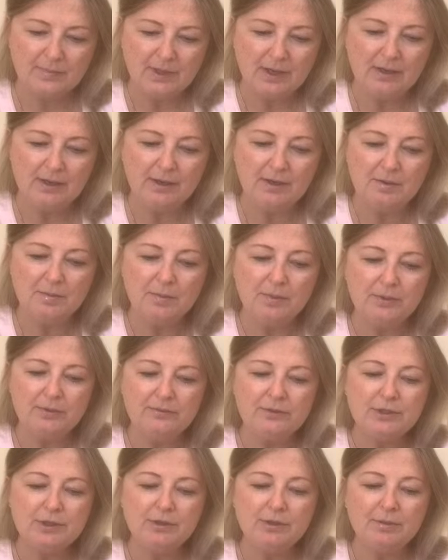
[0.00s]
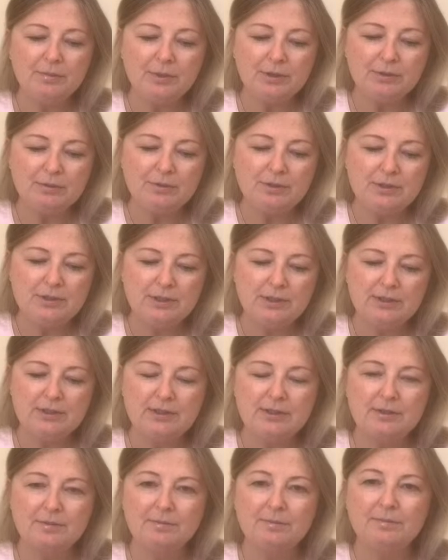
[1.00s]
And it improves your immune
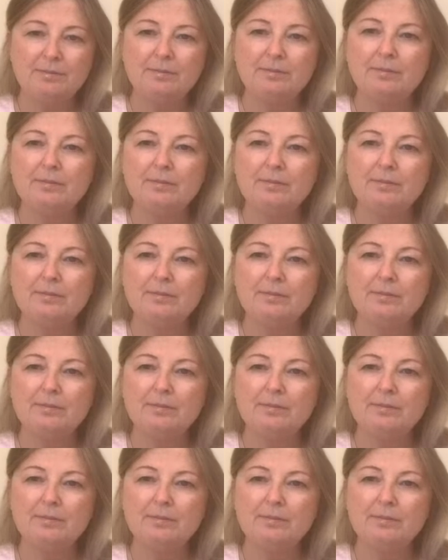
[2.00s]
system.